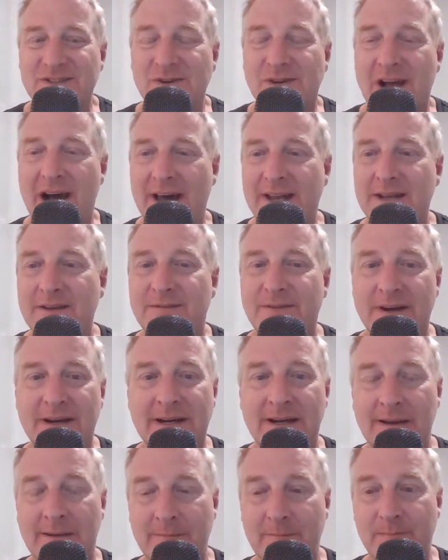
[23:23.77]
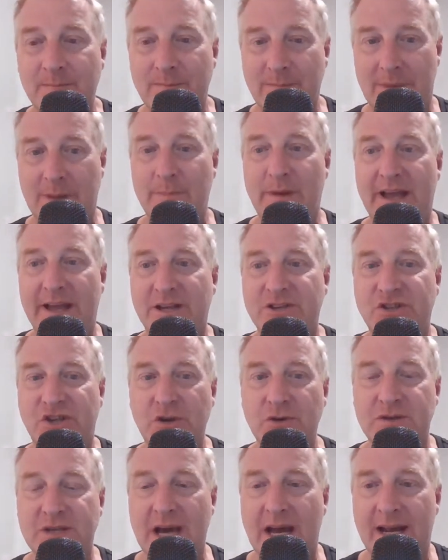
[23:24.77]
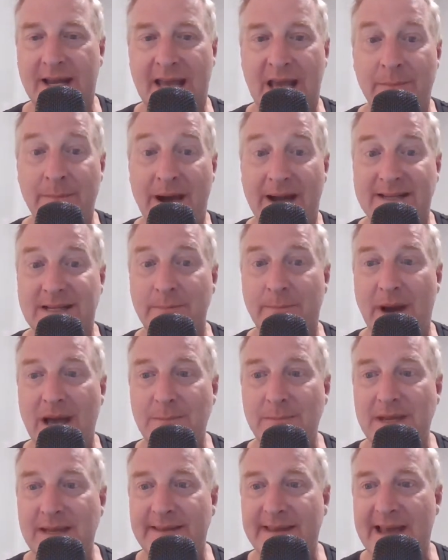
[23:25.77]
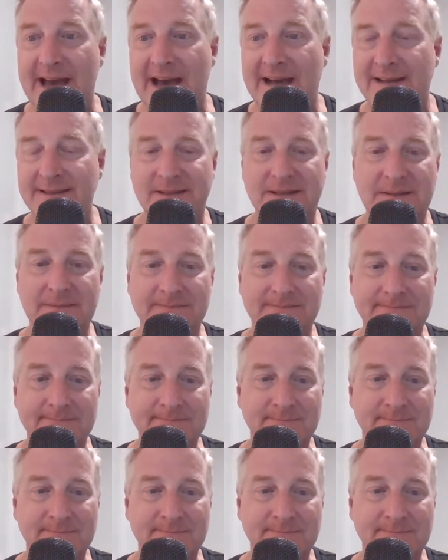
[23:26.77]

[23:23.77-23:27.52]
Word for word: so kind of uh, my excuse kind of came back to bite me in the ass.